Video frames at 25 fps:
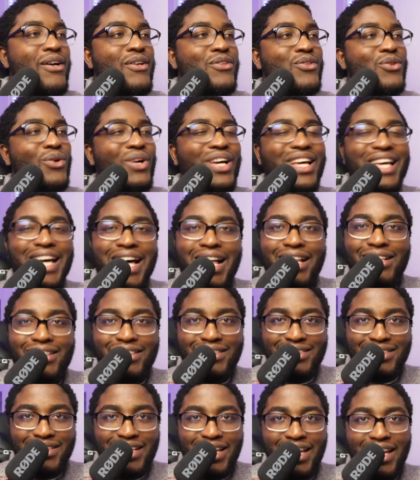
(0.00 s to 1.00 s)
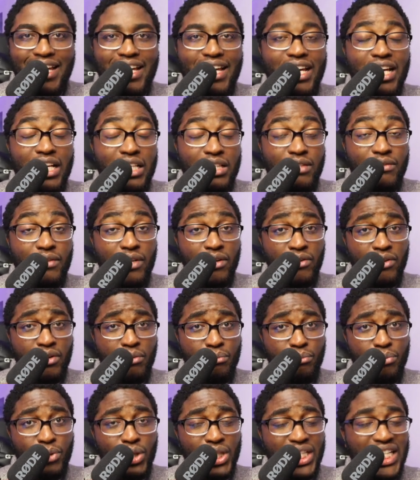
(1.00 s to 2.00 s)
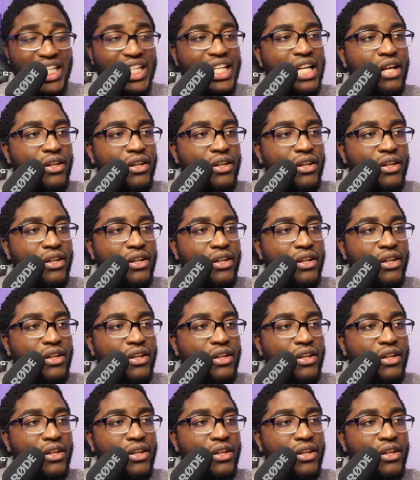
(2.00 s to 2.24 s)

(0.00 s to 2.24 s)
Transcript: So Galxe is very important.